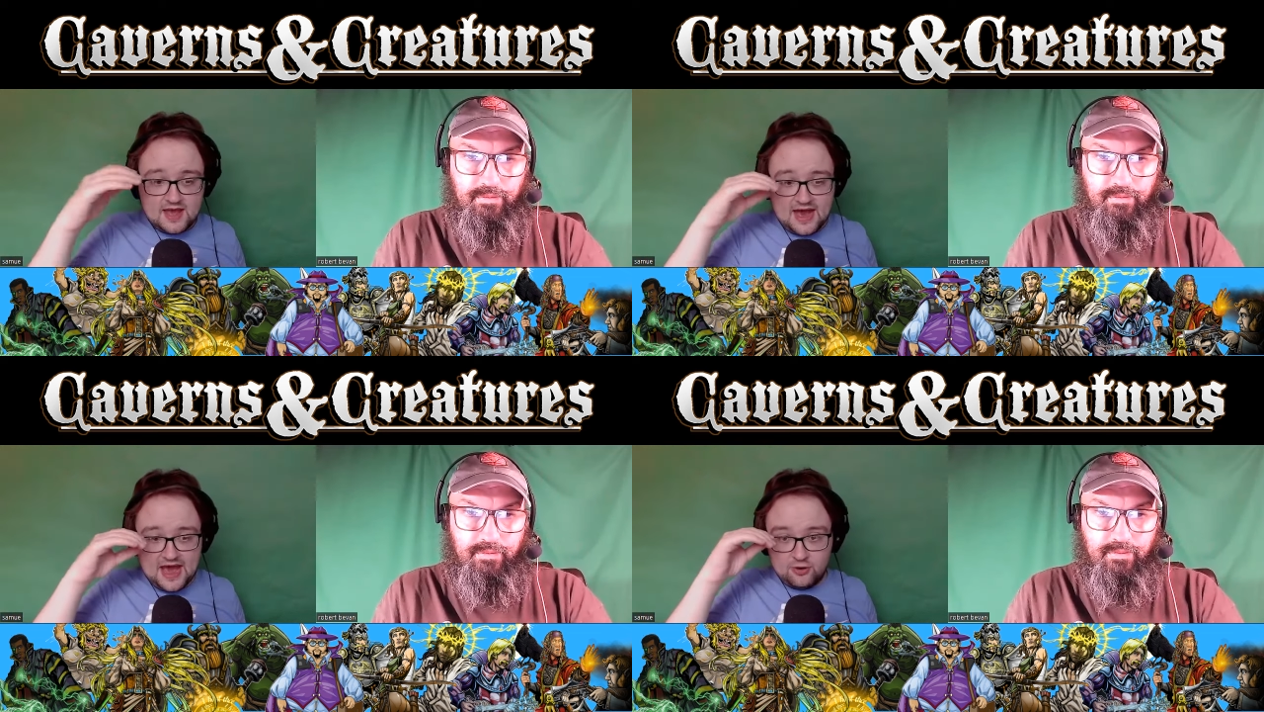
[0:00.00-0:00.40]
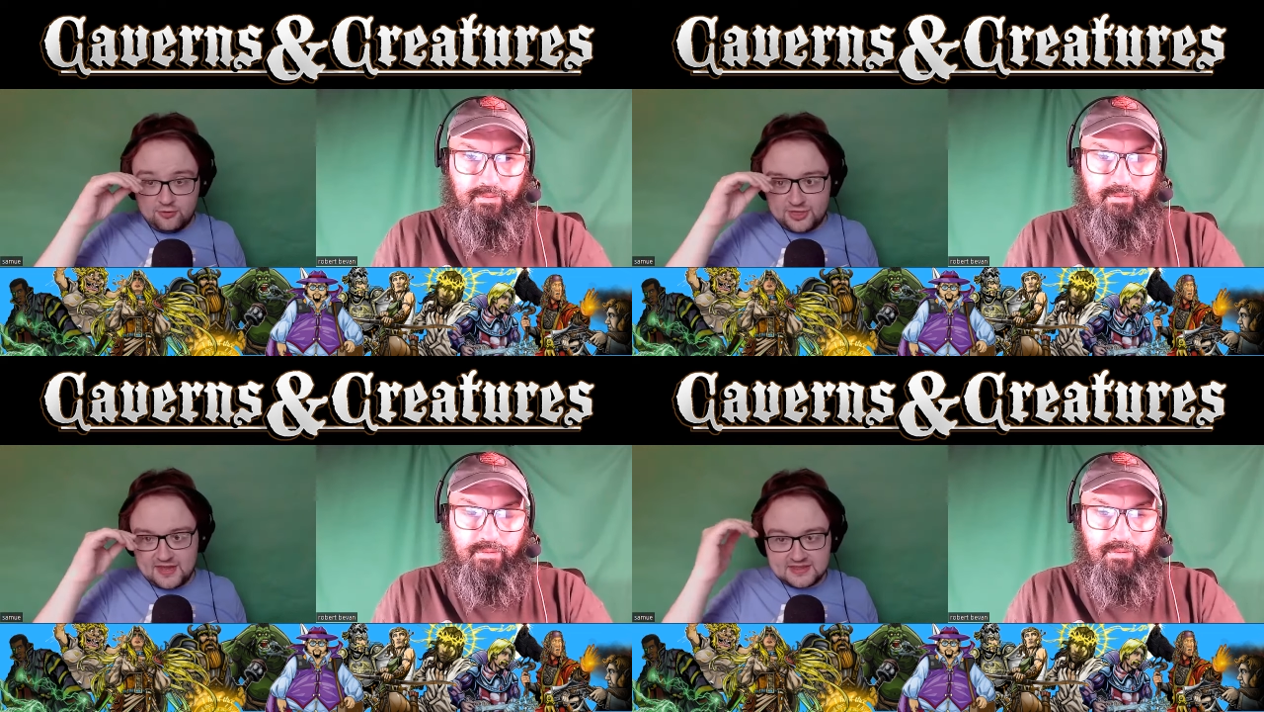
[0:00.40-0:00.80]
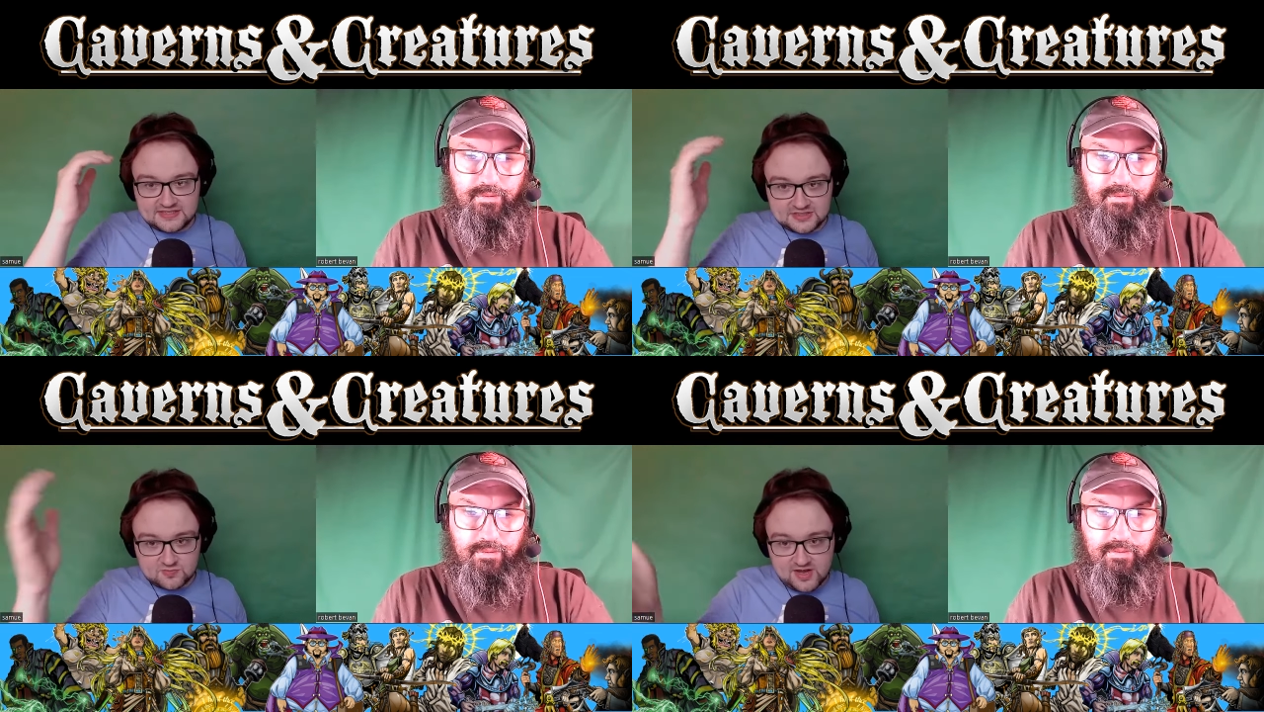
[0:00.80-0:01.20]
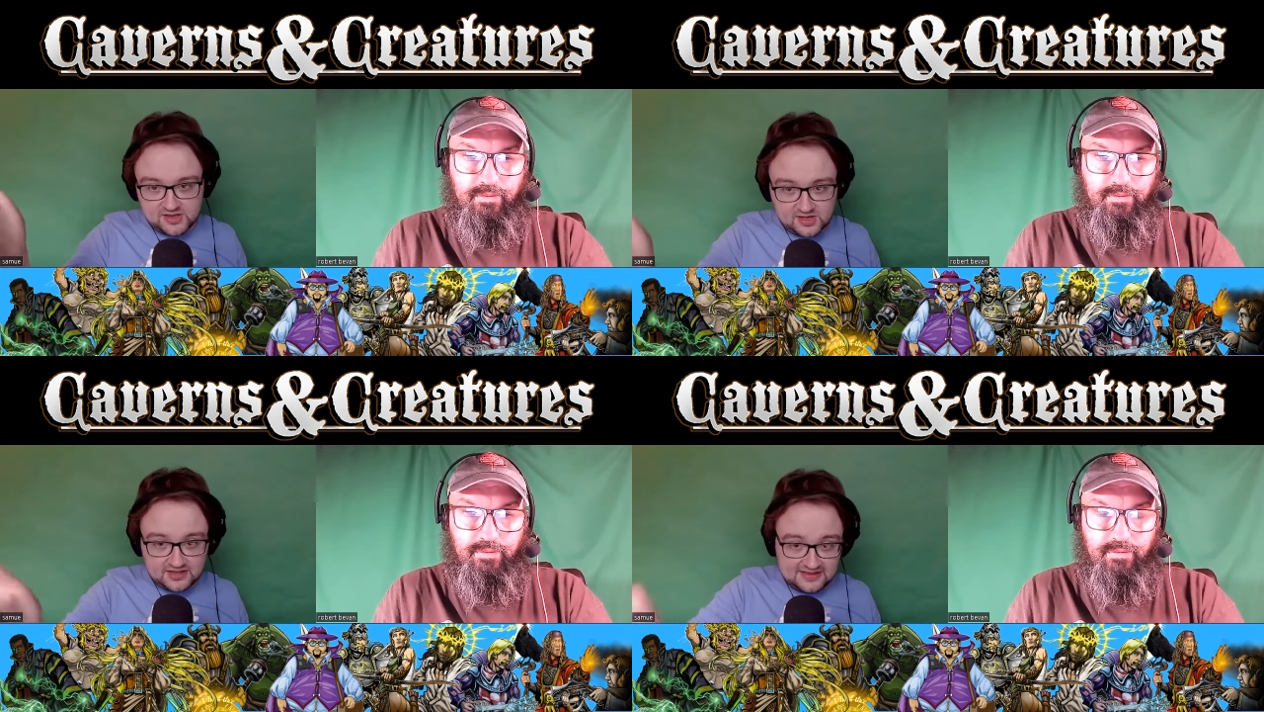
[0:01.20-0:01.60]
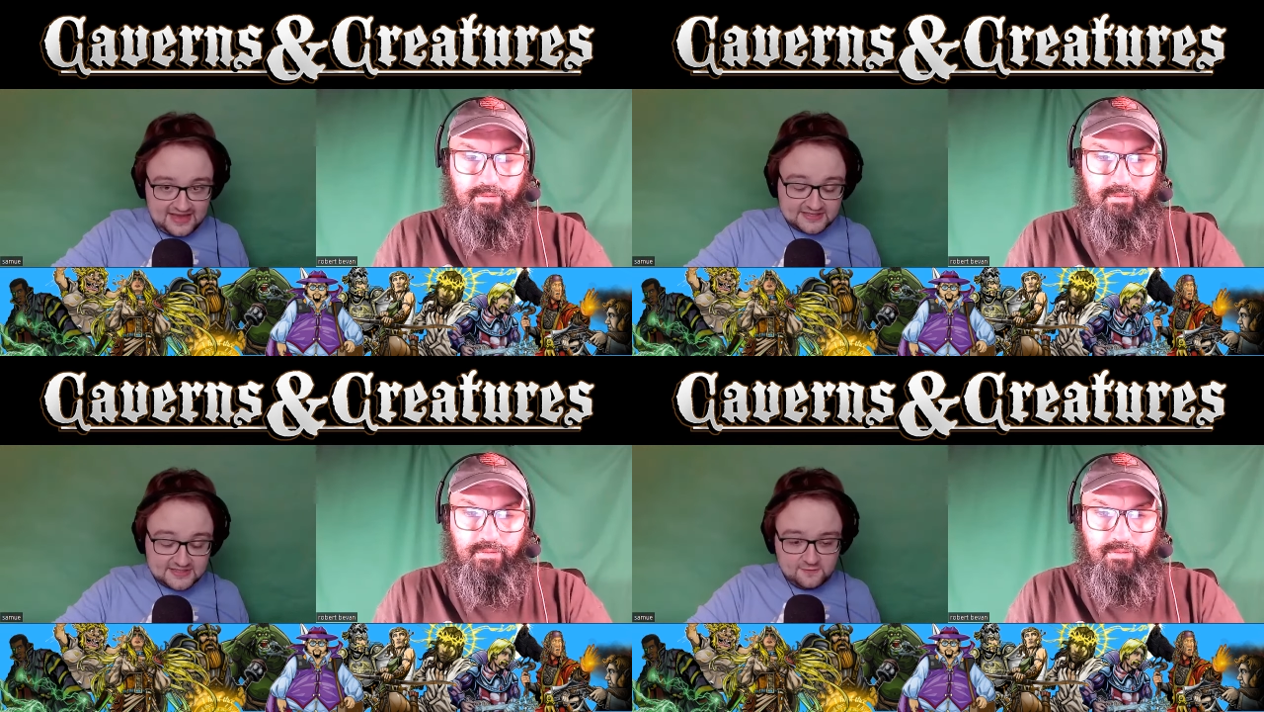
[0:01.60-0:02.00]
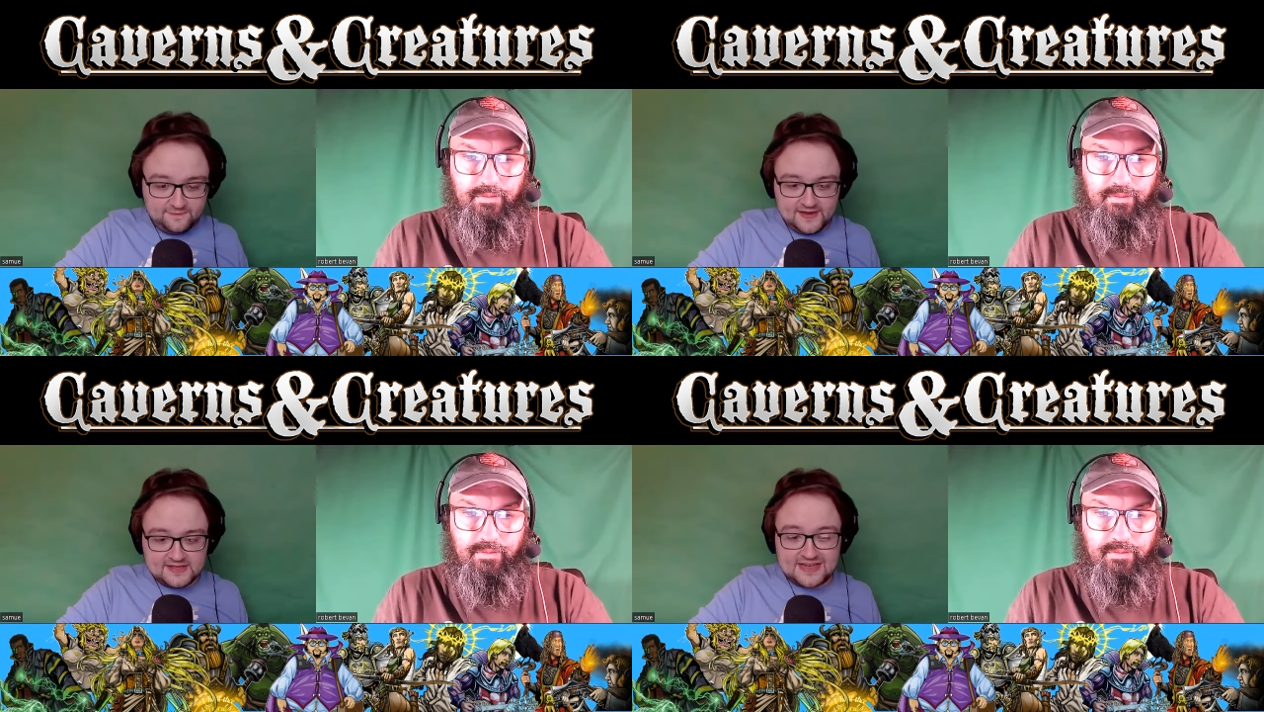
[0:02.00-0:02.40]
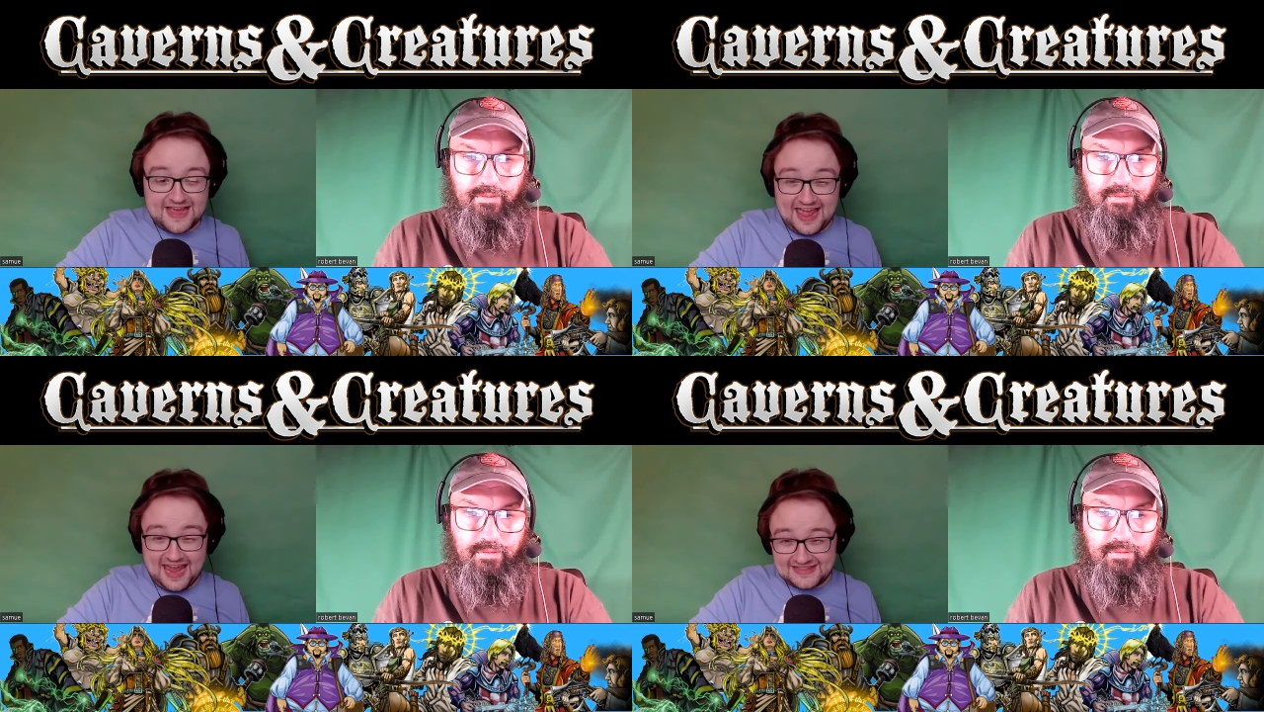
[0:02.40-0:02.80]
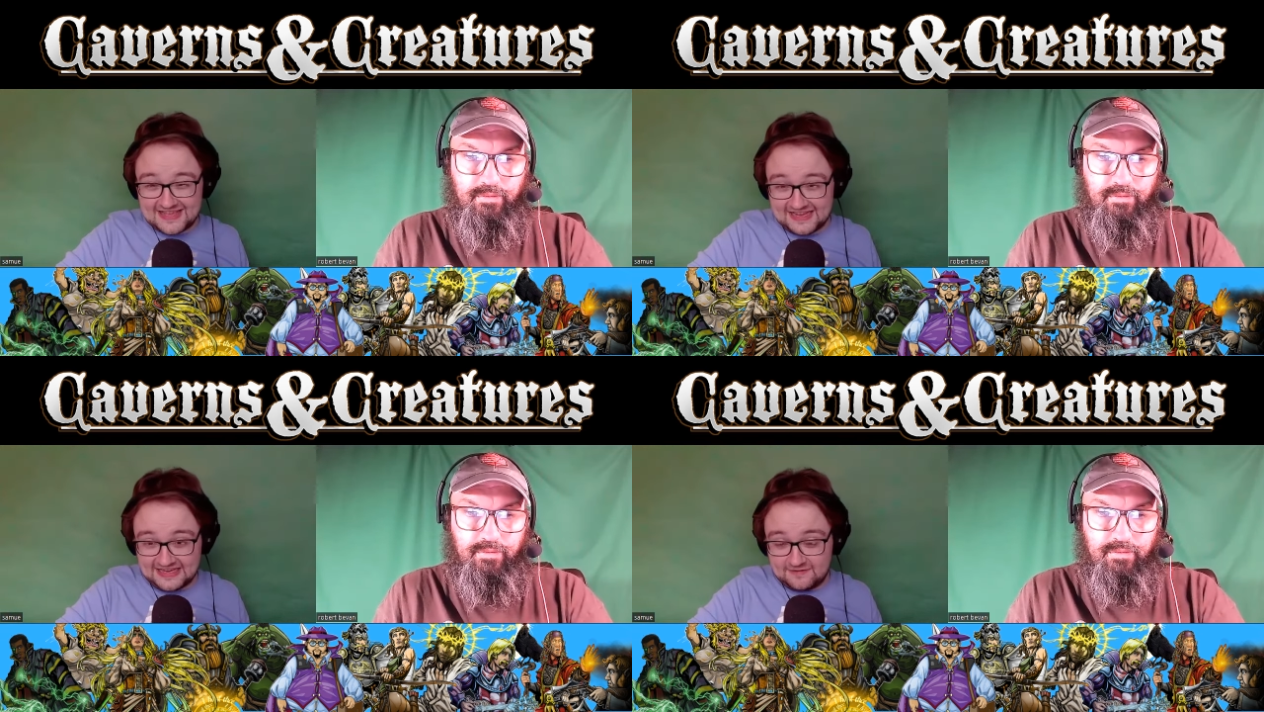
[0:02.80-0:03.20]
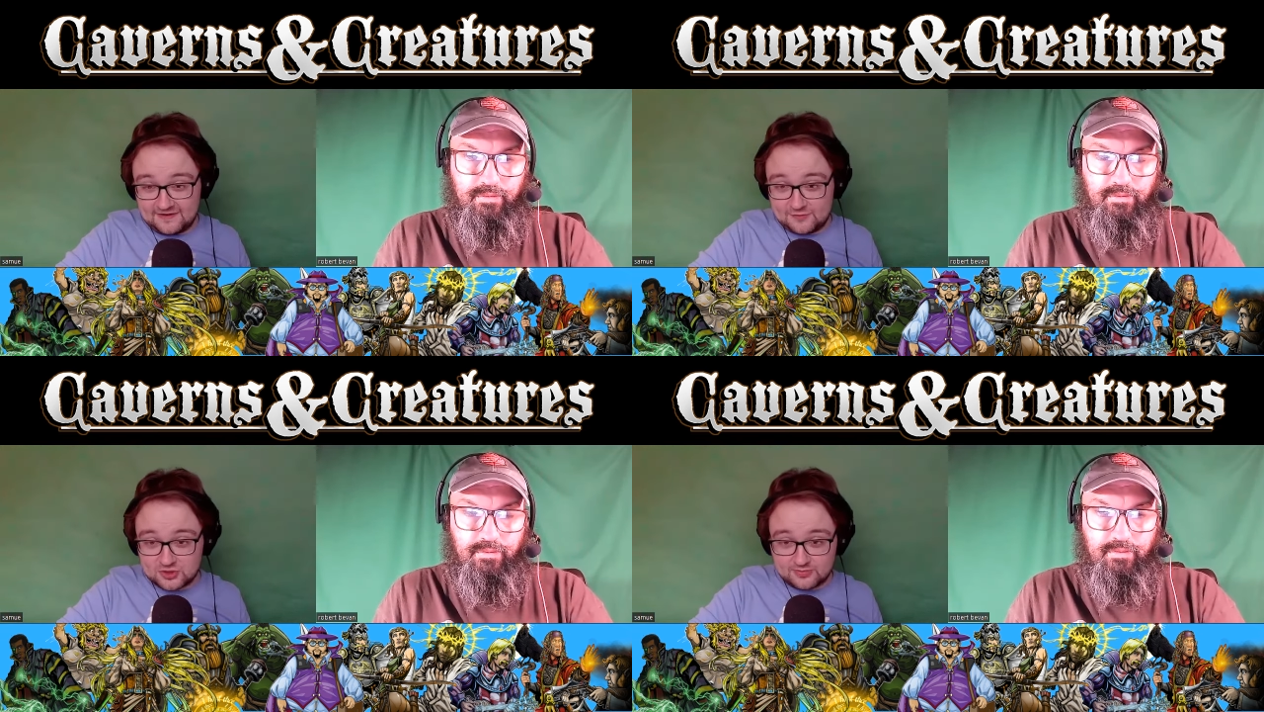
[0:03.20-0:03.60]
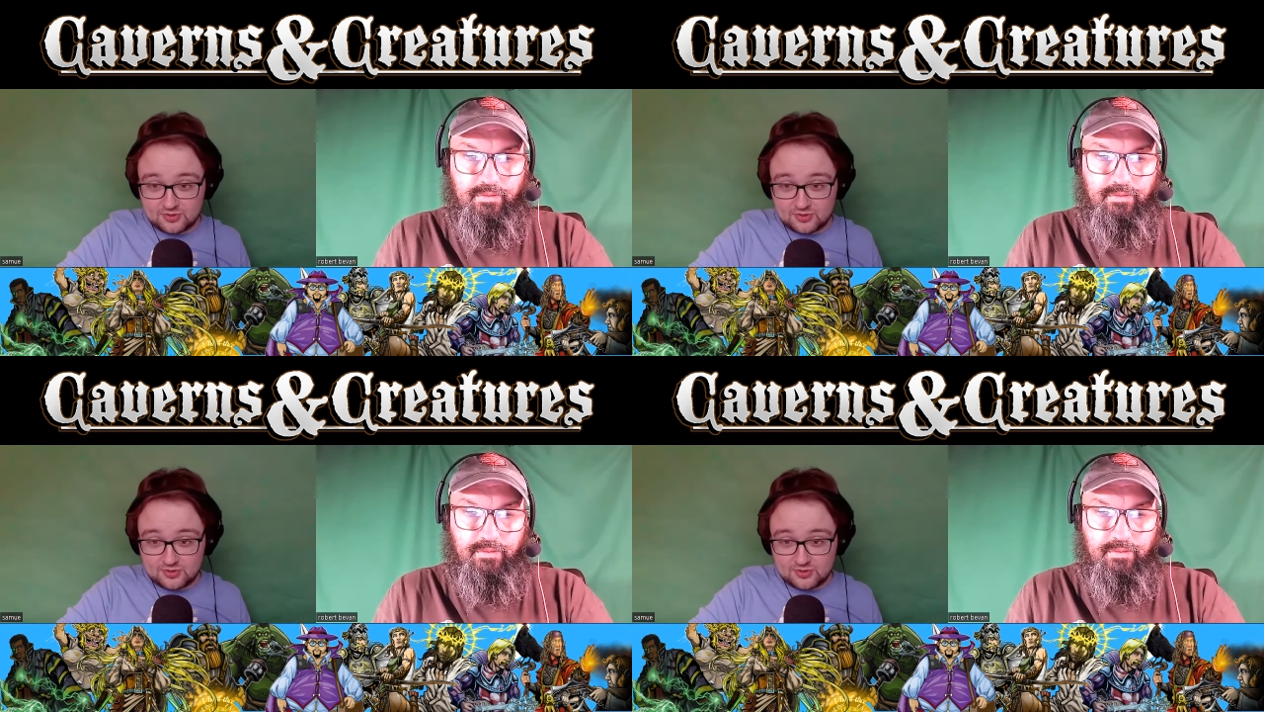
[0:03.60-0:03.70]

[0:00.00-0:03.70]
Speaker 1: I don't think this is regularly going to last two fights. I hate that even if you jump